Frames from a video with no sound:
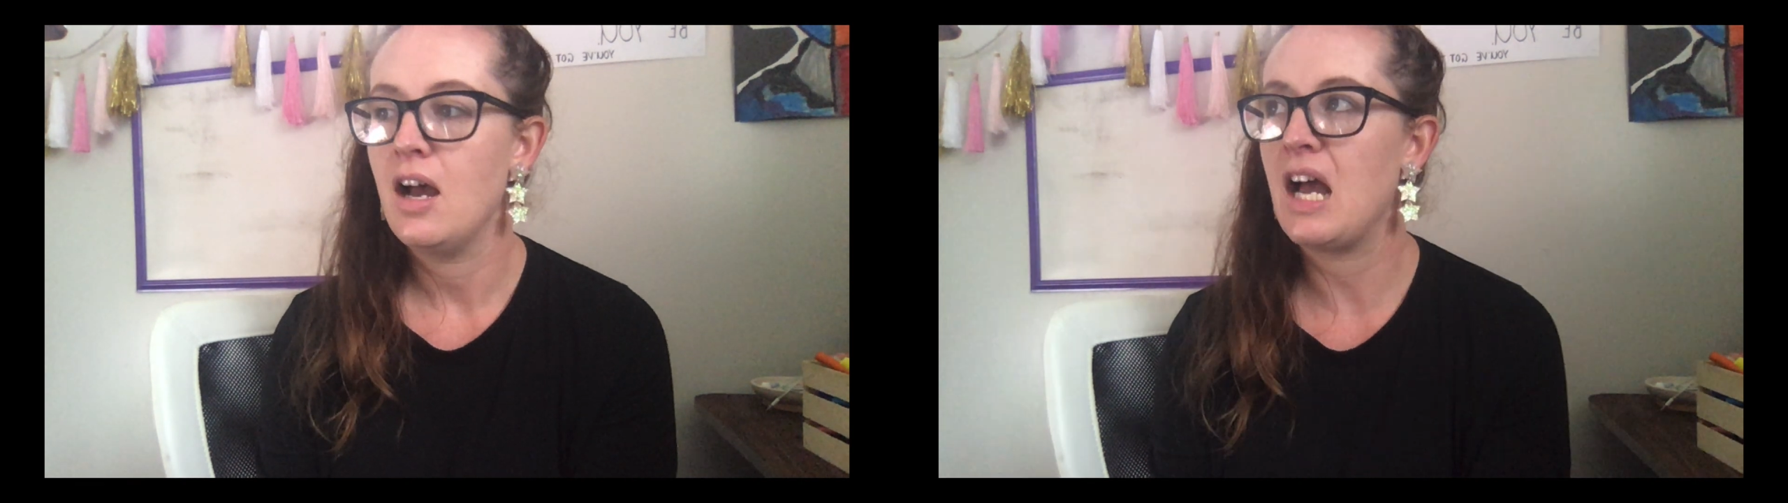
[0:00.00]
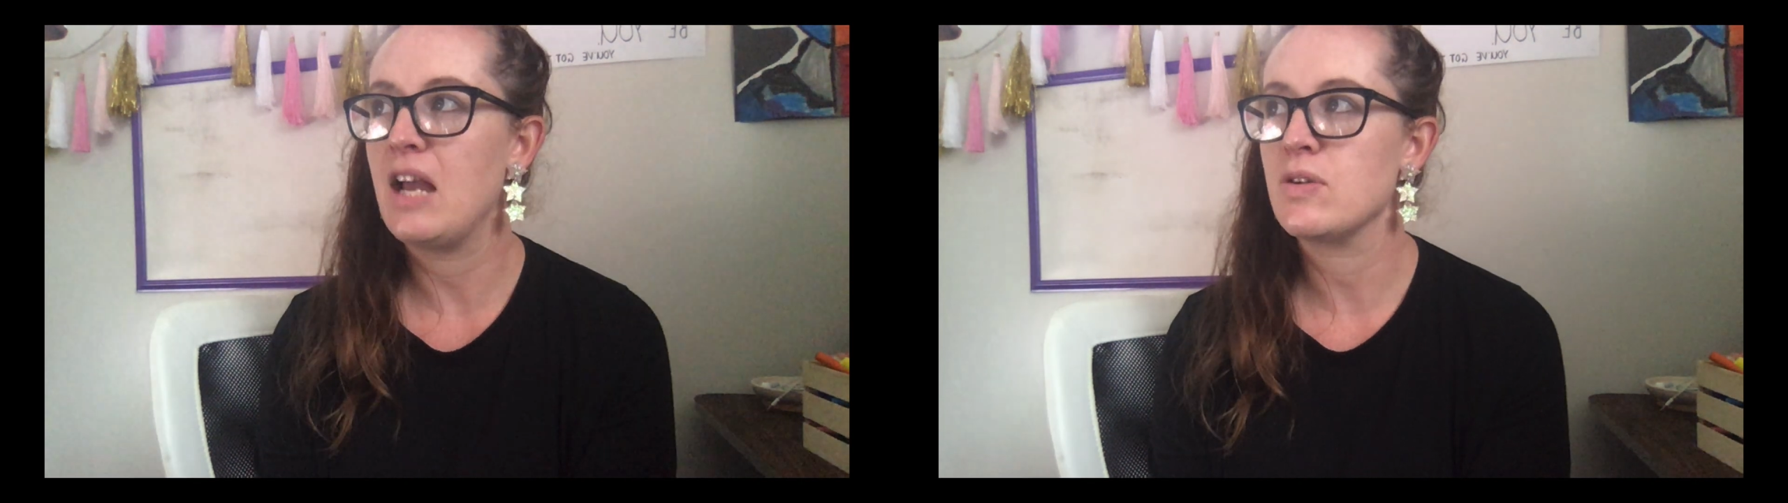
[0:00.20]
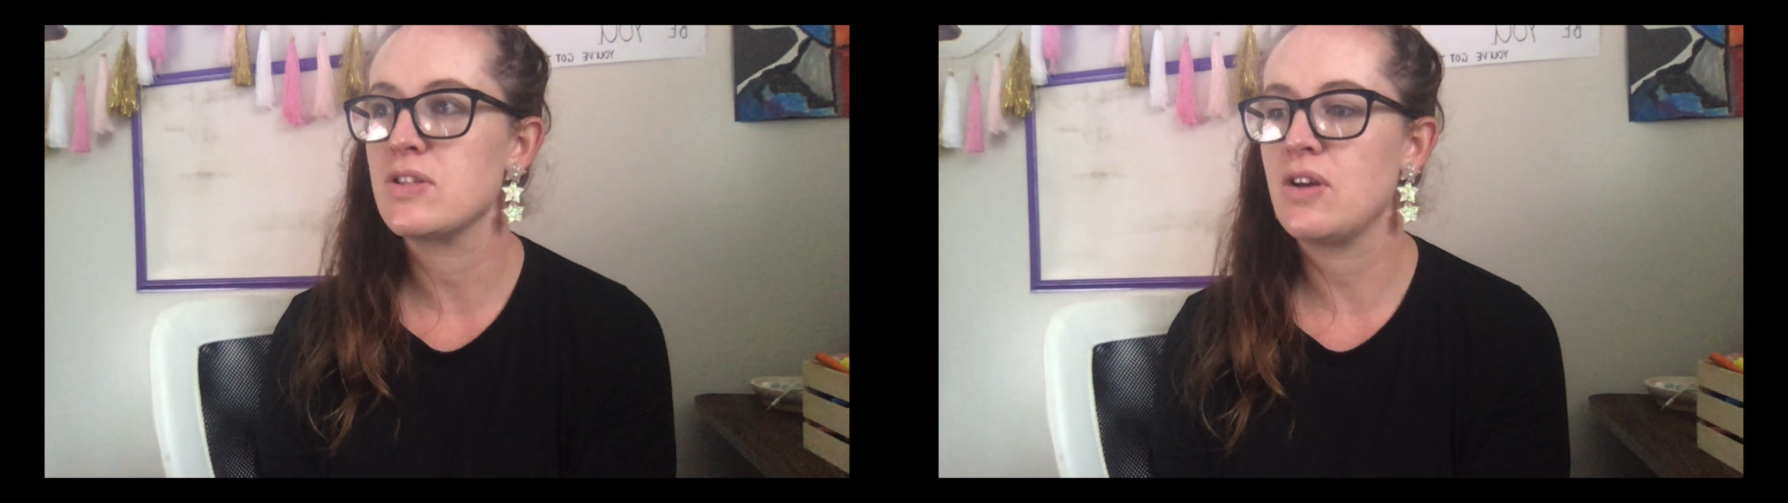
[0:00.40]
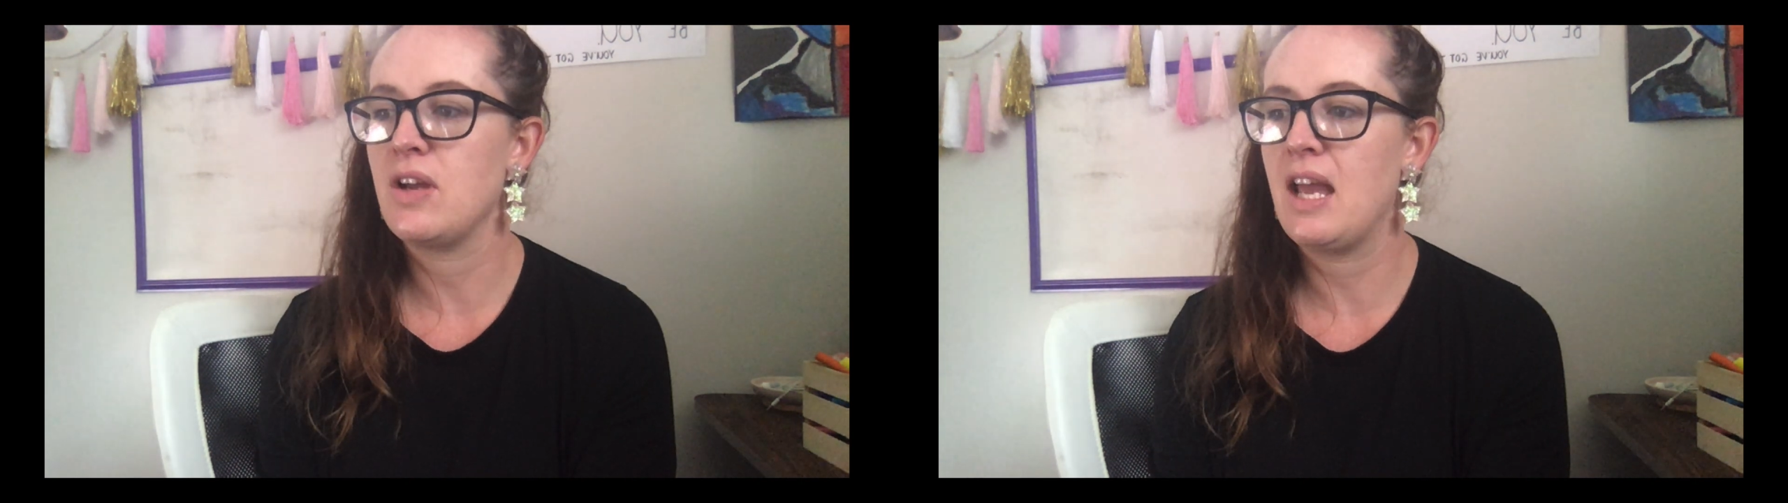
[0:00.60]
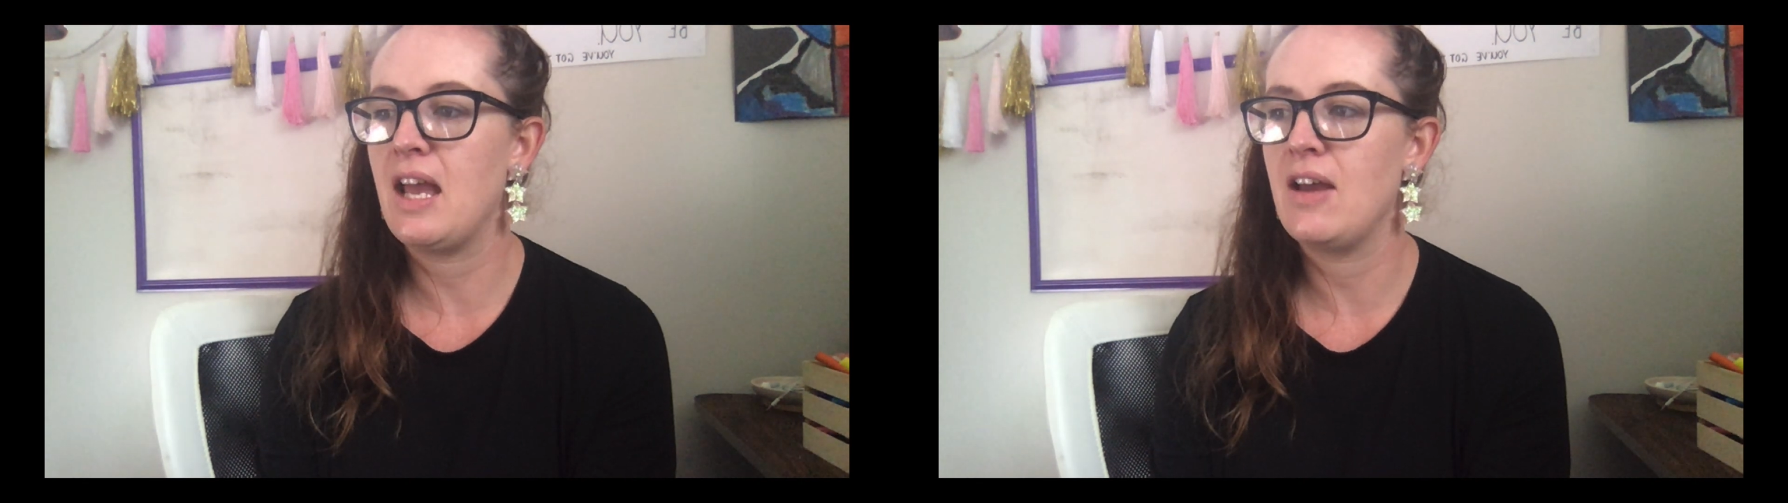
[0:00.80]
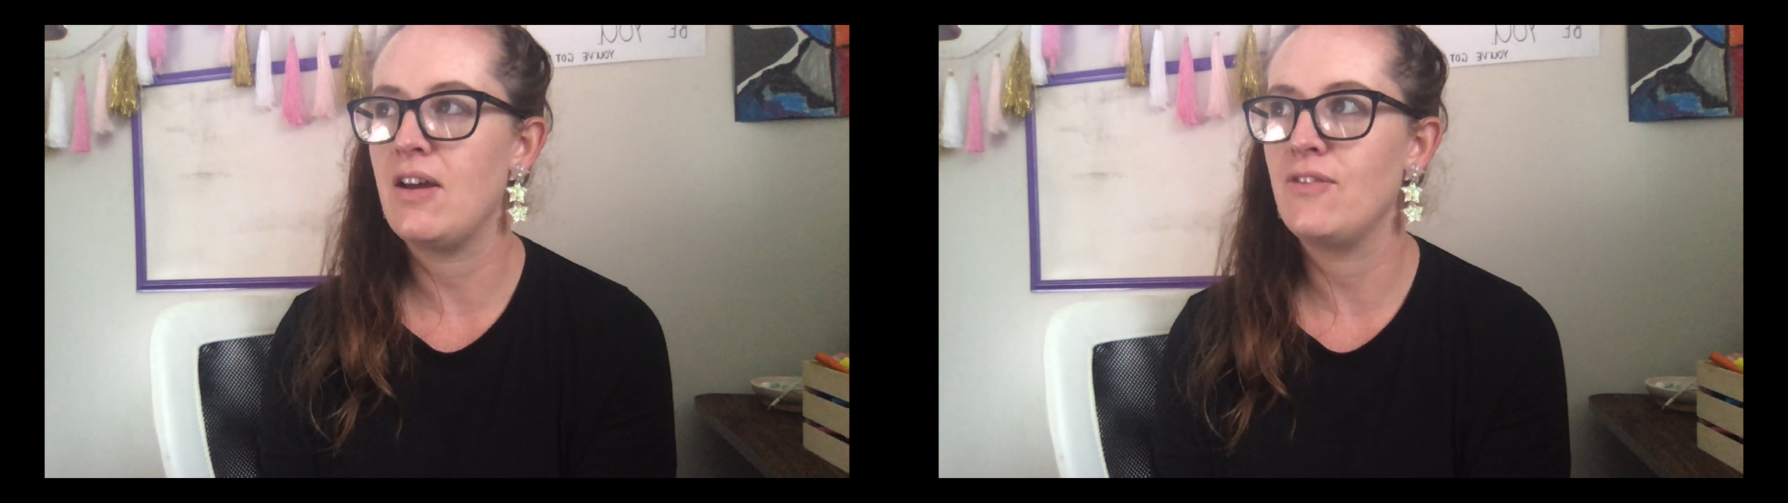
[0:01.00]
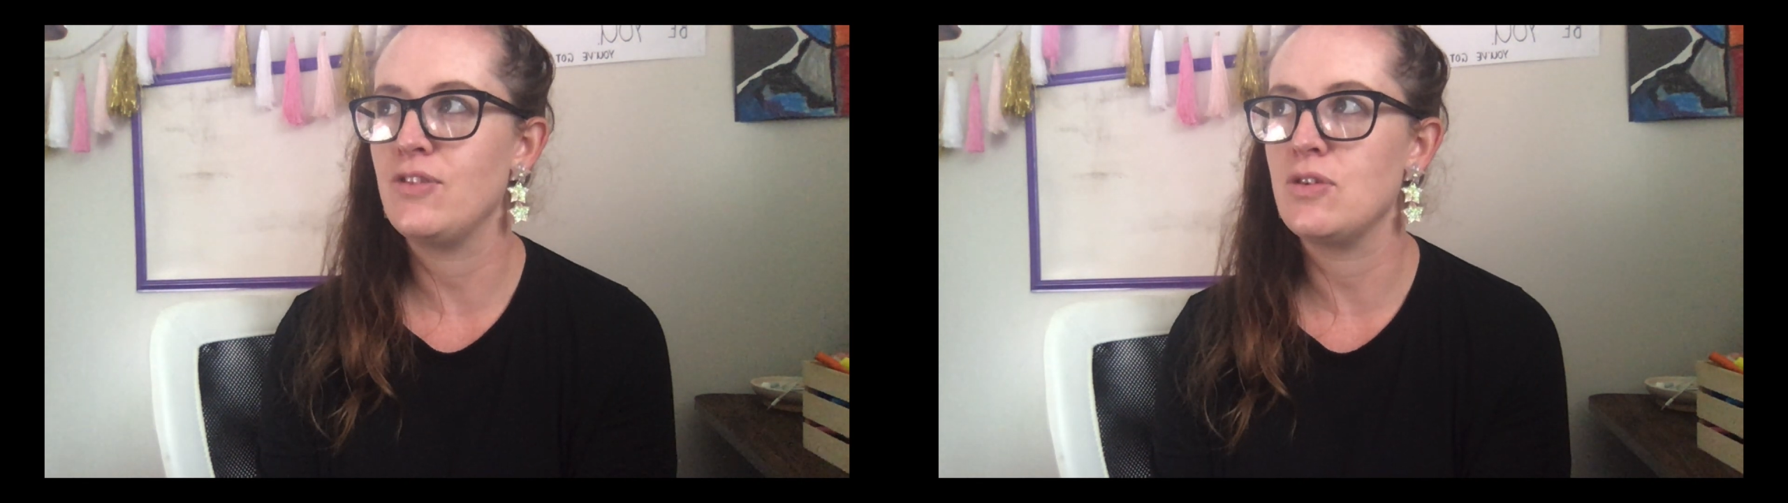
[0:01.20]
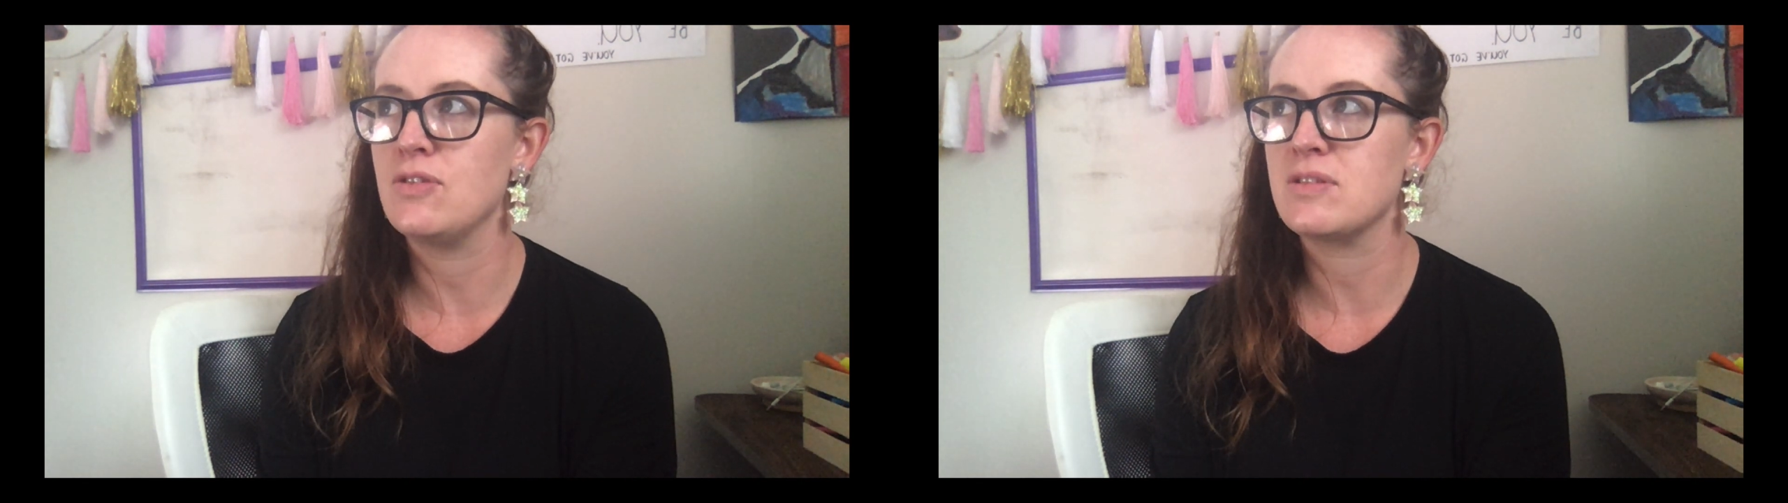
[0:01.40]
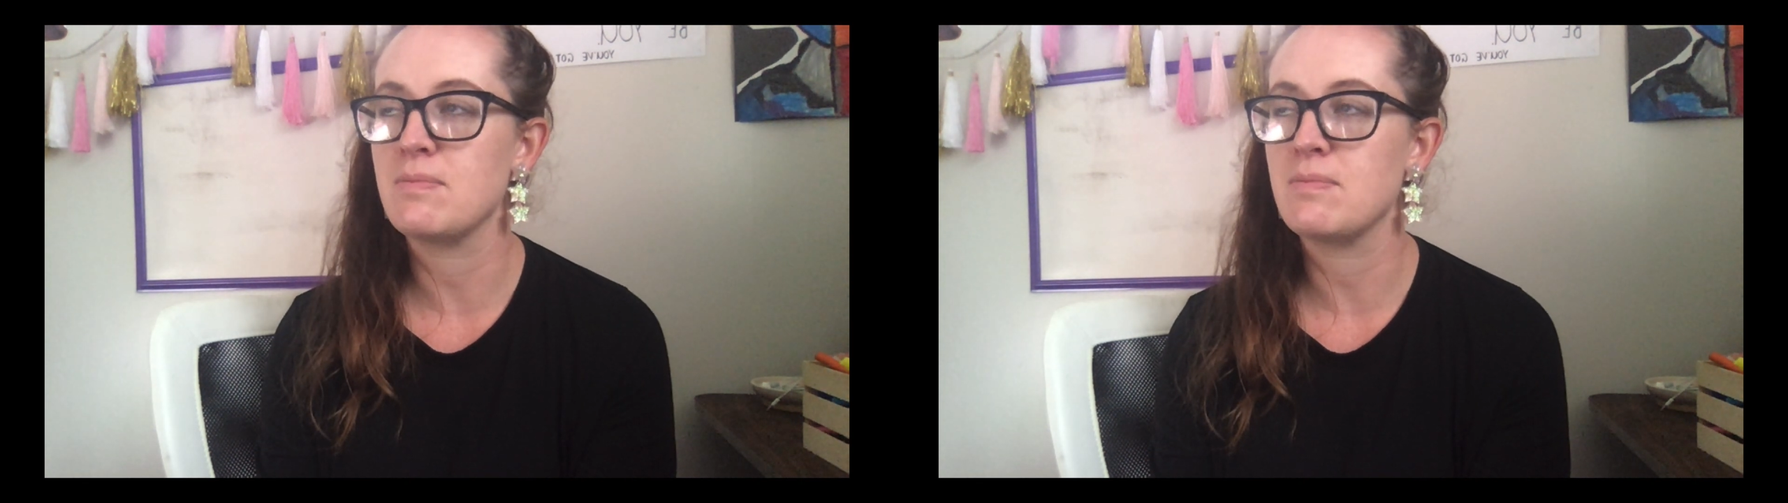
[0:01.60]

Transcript: I also have used